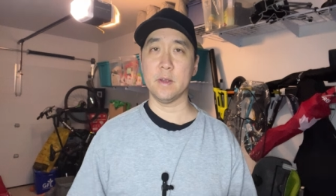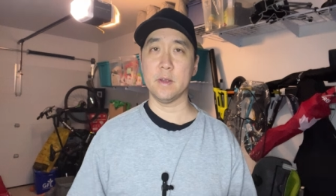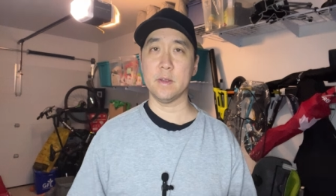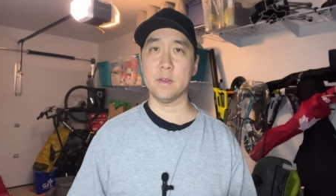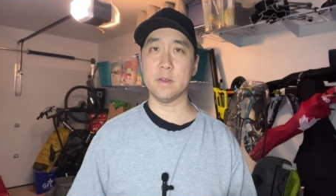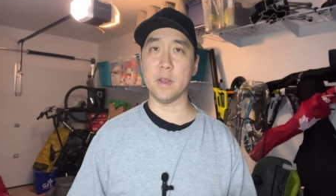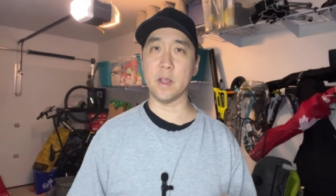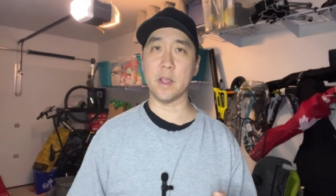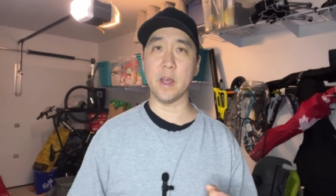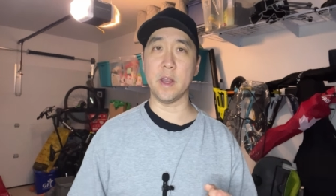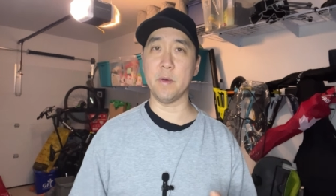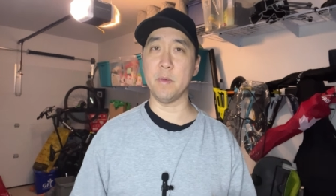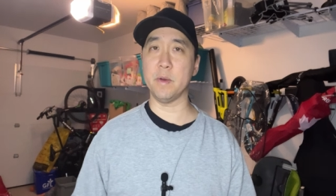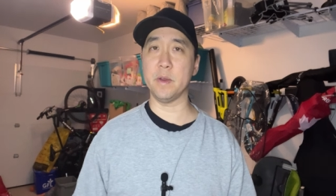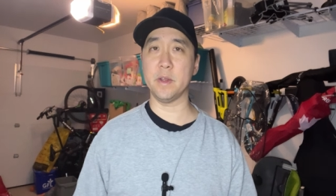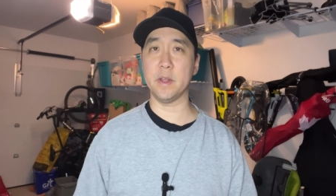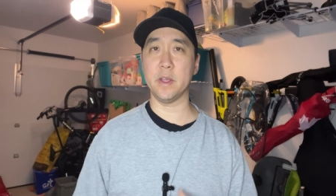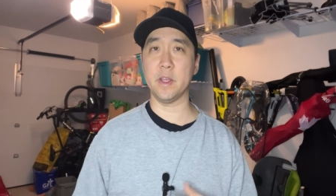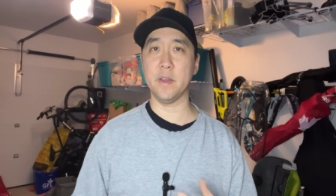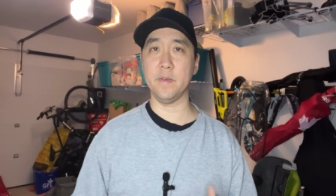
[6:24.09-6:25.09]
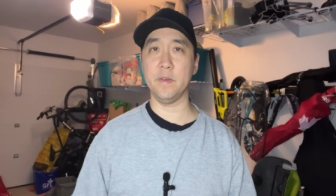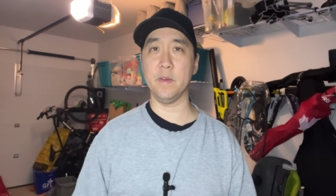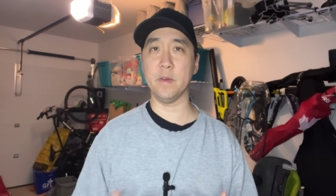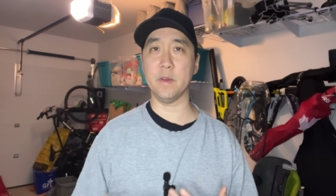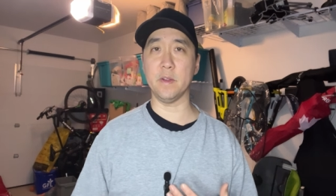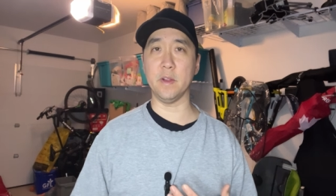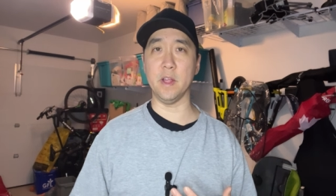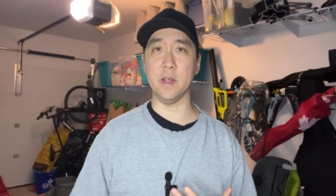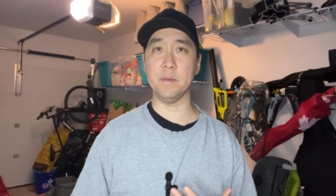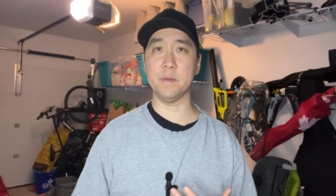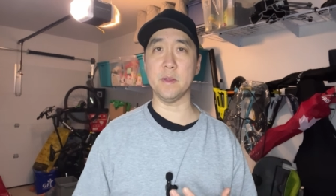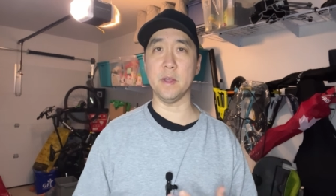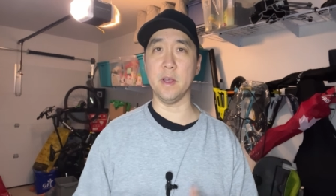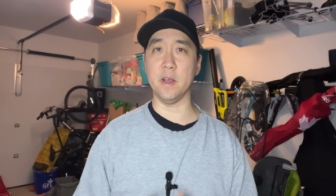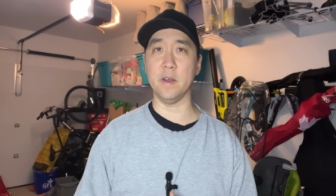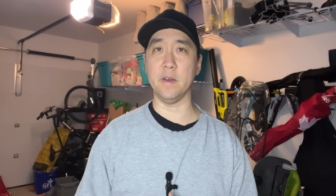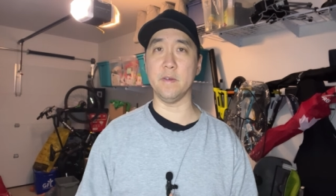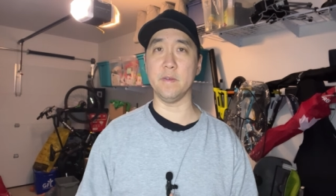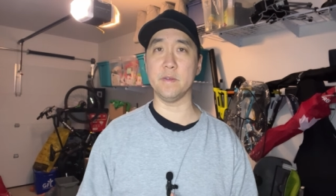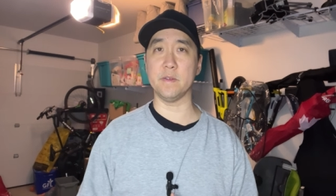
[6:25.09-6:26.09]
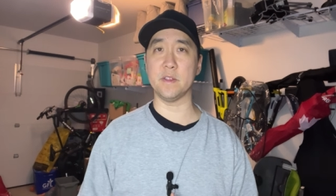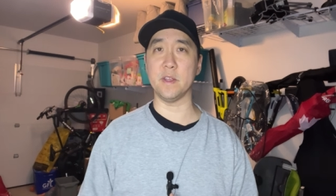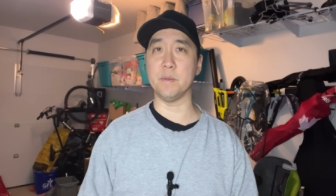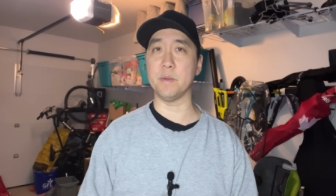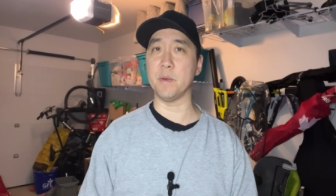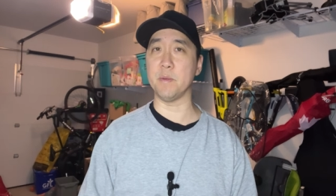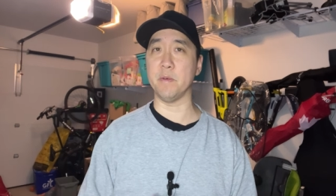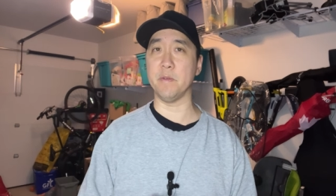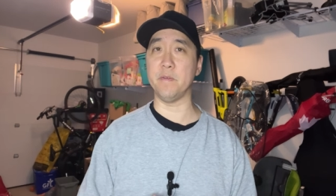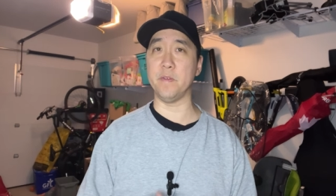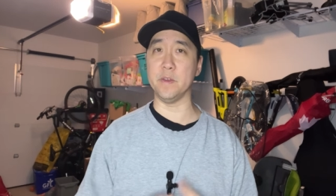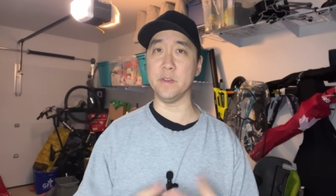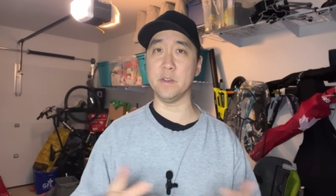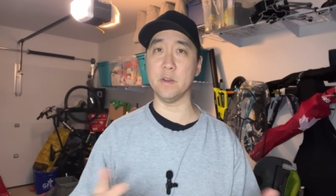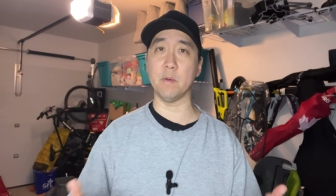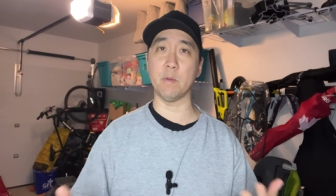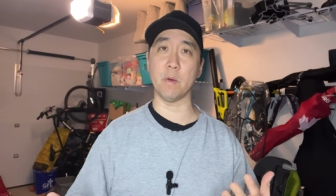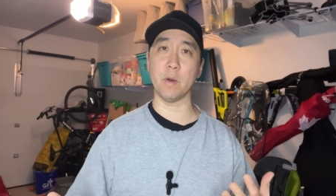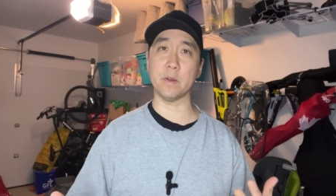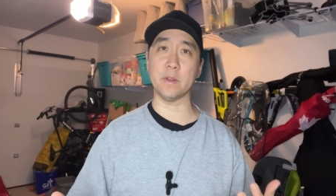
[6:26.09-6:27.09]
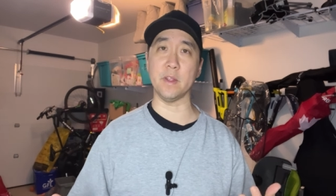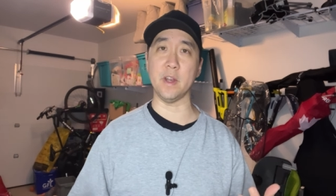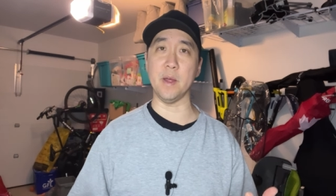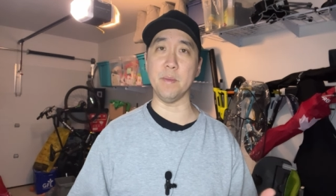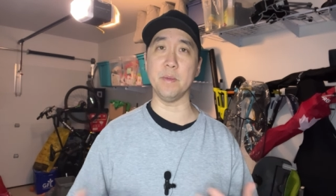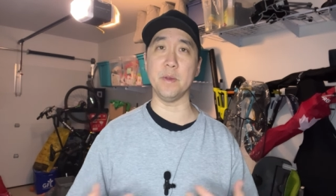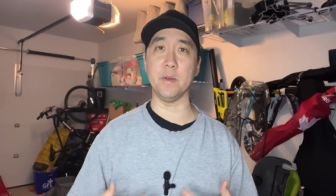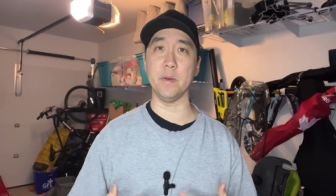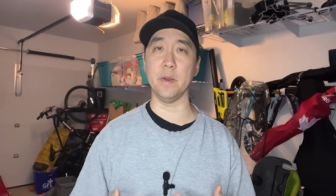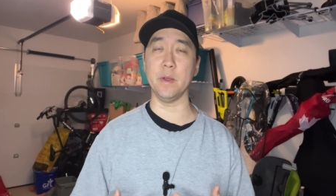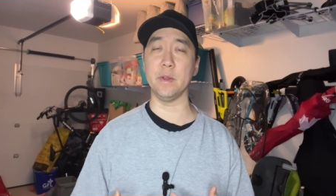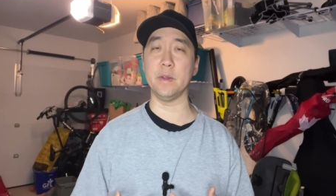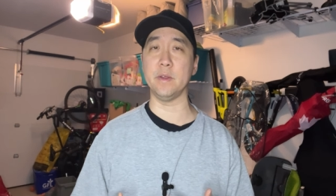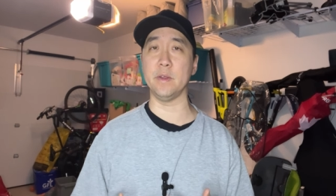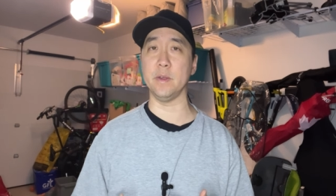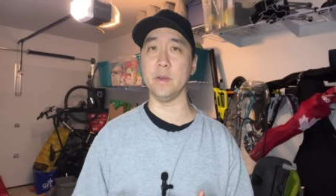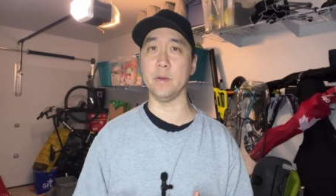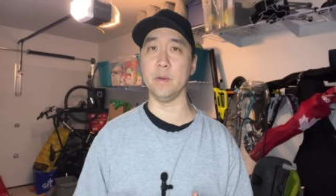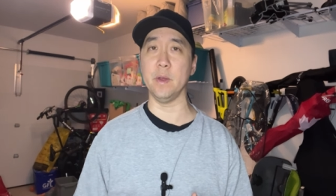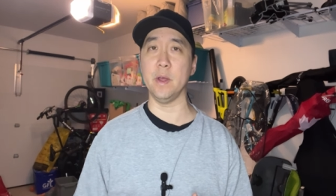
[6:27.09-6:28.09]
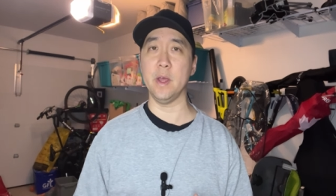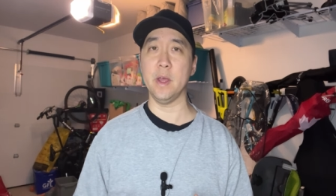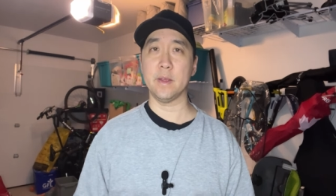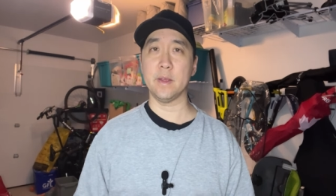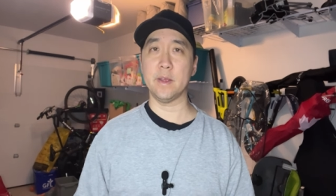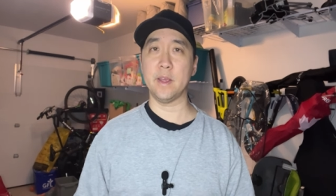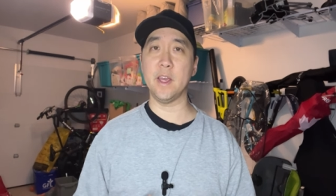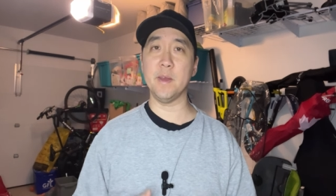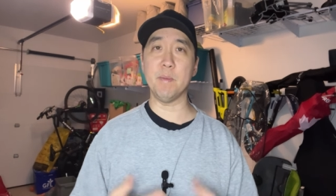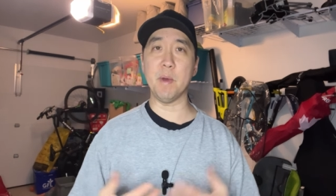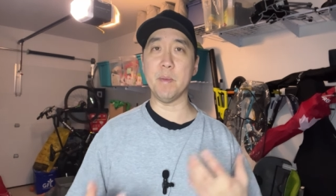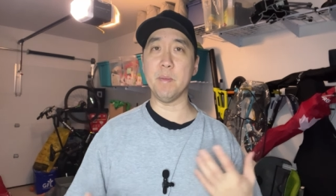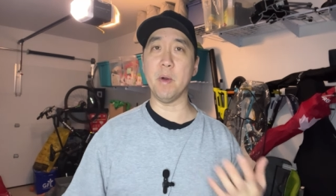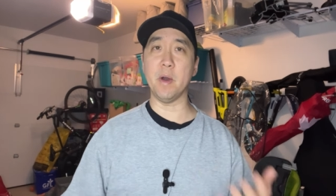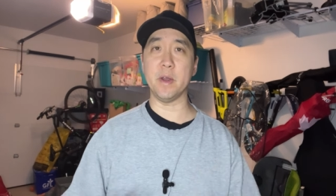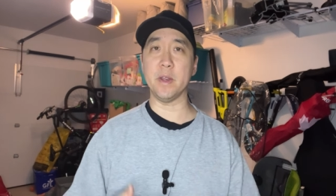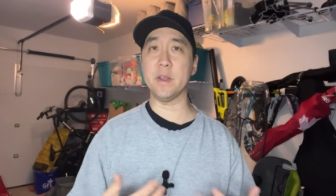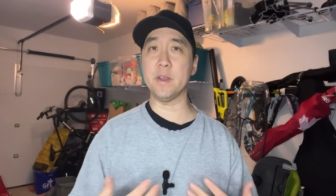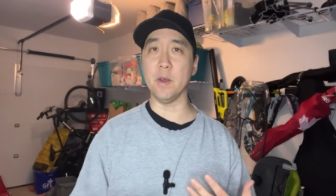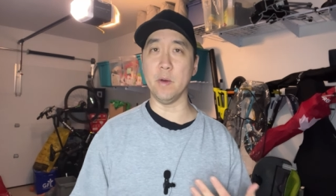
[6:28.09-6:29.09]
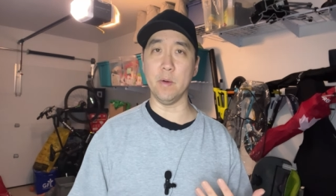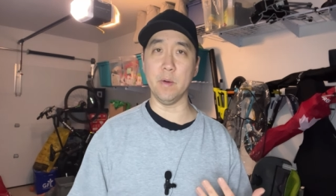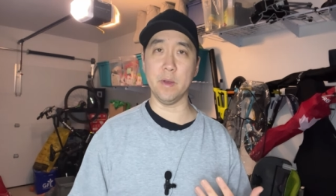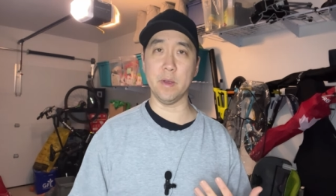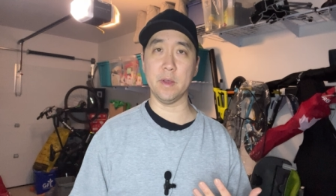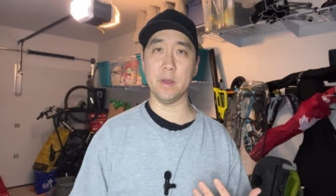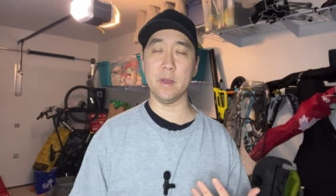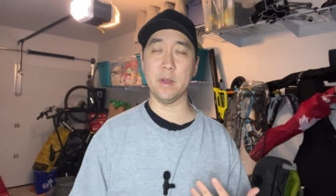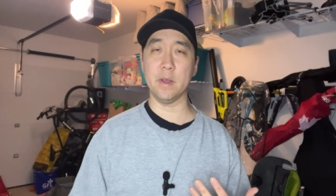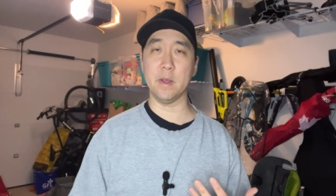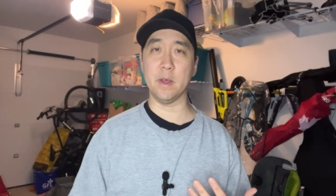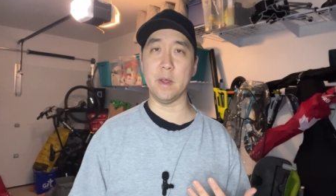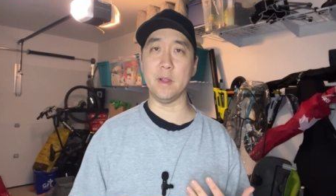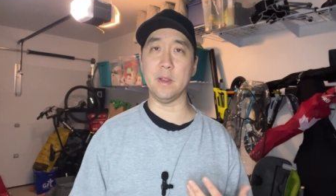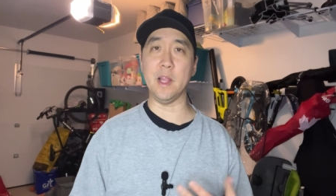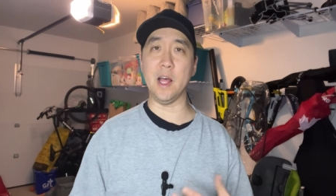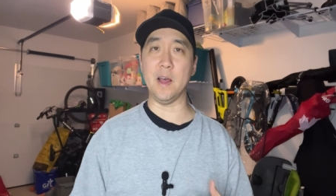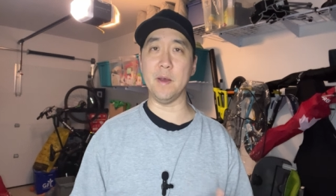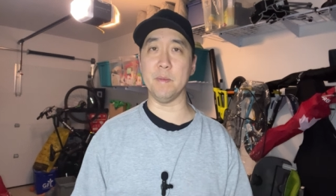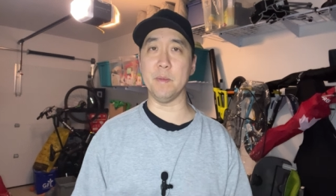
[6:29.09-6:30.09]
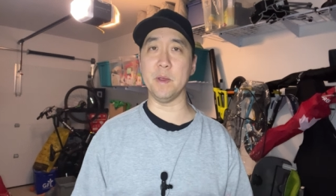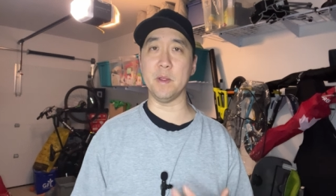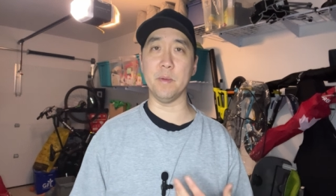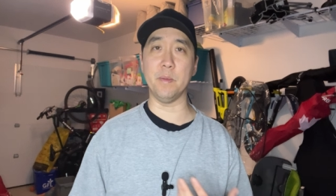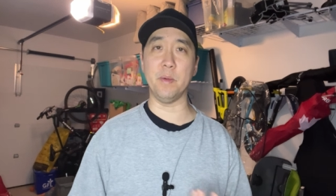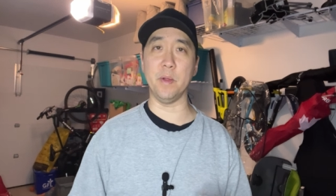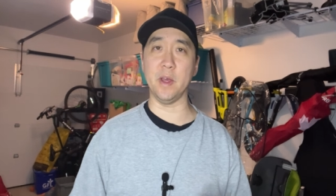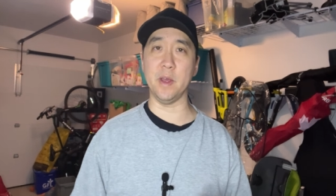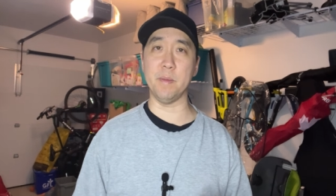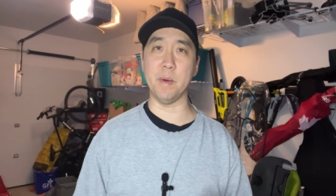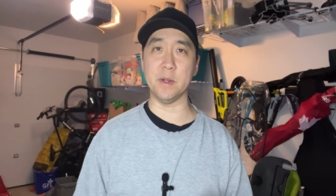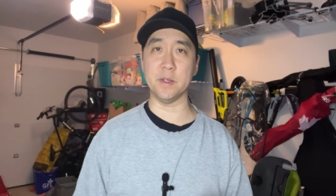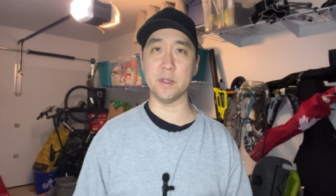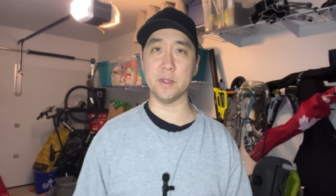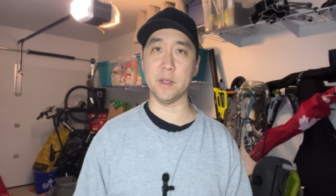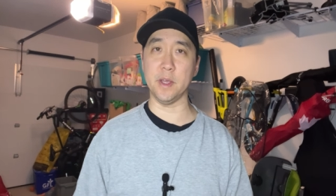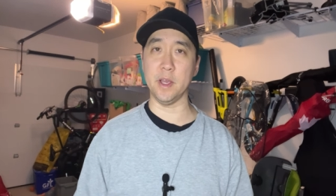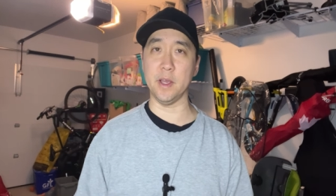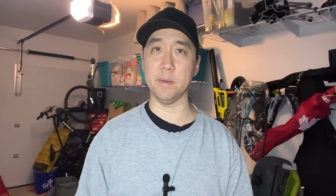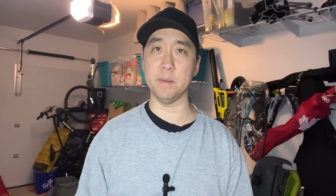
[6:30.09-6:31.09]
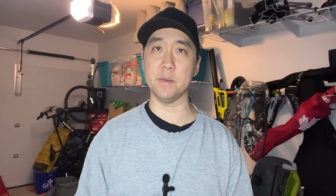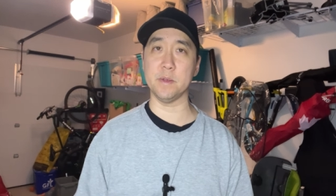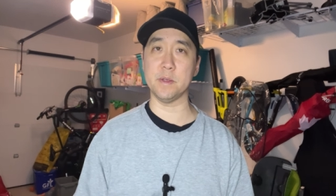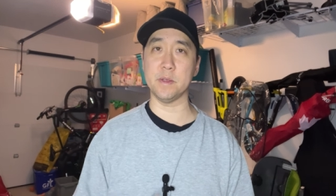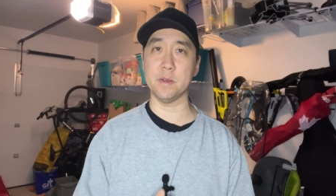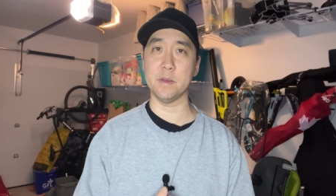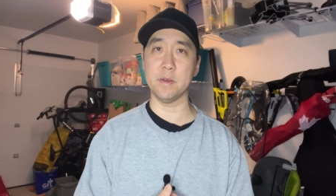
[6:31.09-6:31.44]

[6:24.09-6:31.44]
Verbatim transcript: So I kind of wanted to give you a glimpse of some type of physio work that I'm doing to keep my body going, allow me to play a bunch of games